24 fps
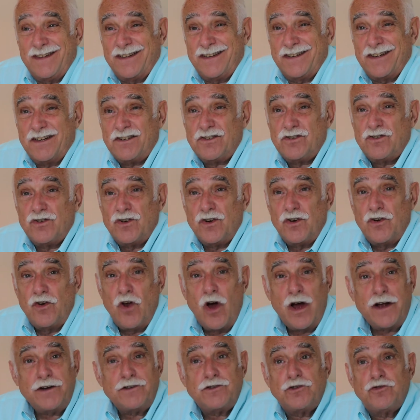That's
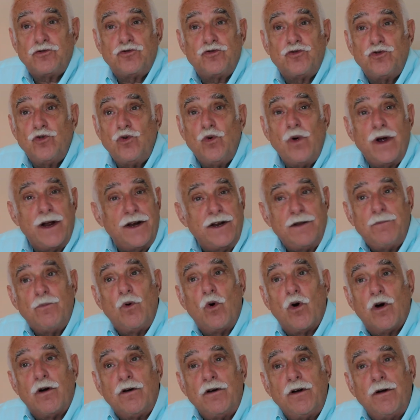not true
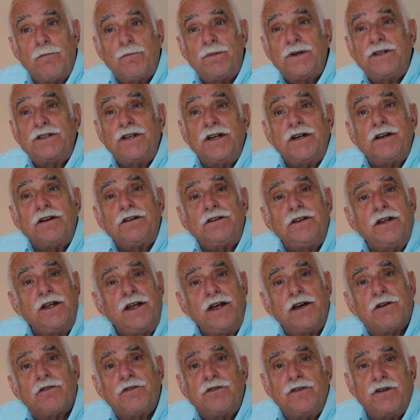anymore, particularly
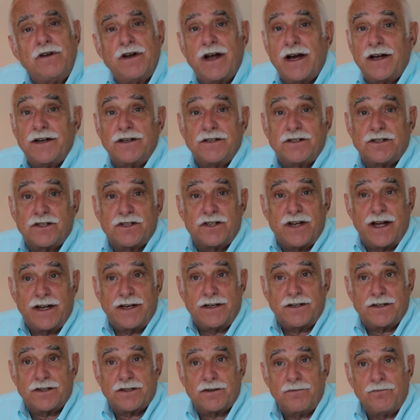here in the United
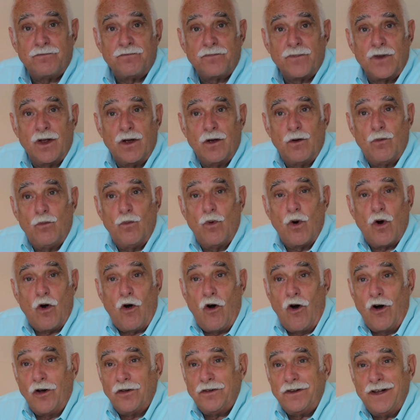States. We're
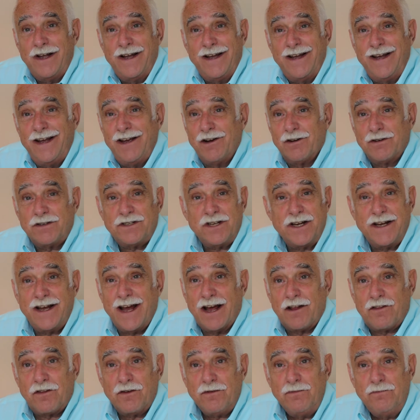all here
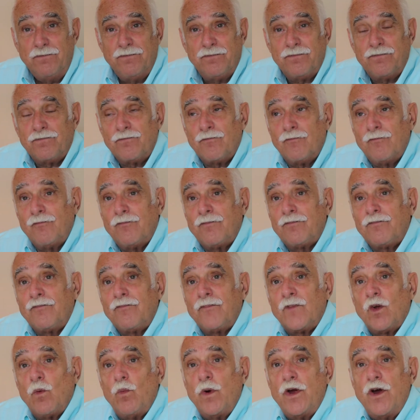together.
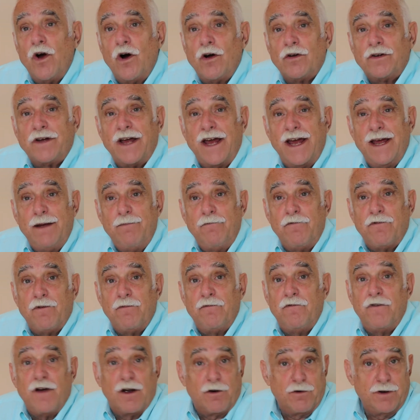We all came
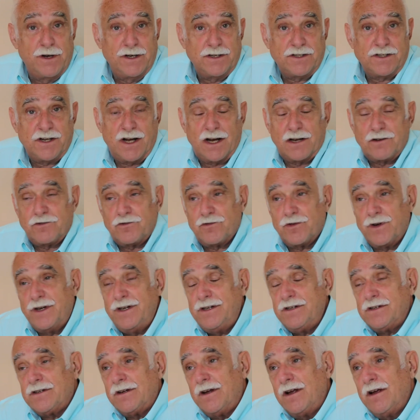from various
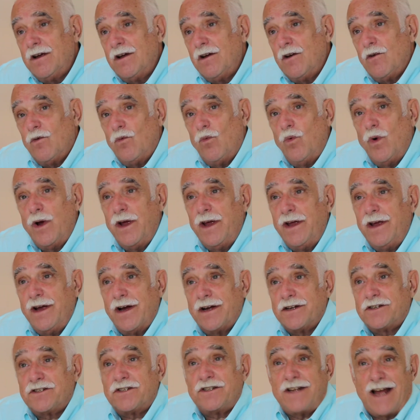countries. We
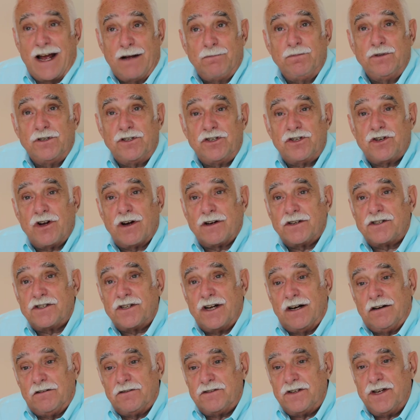established
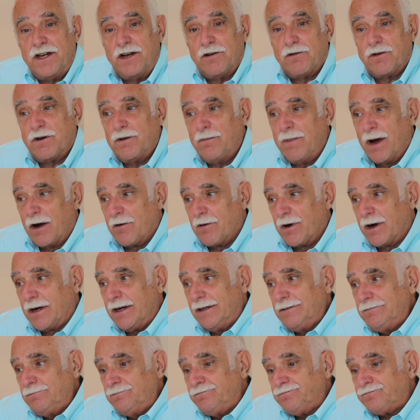ourselves here in
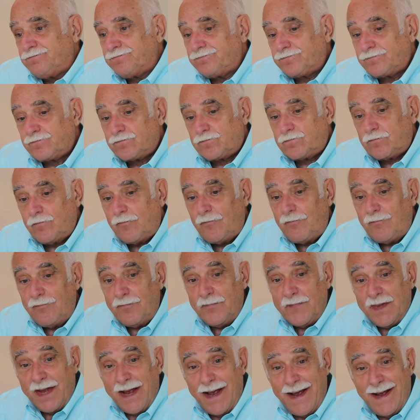America.
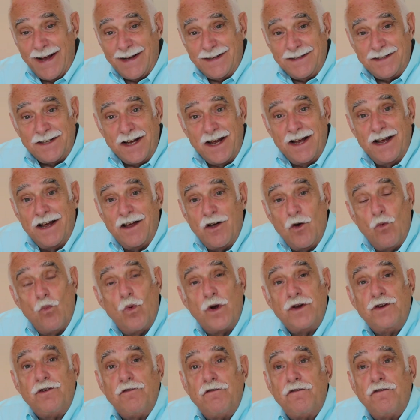And
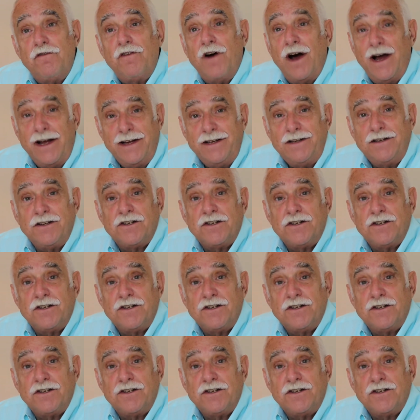when you find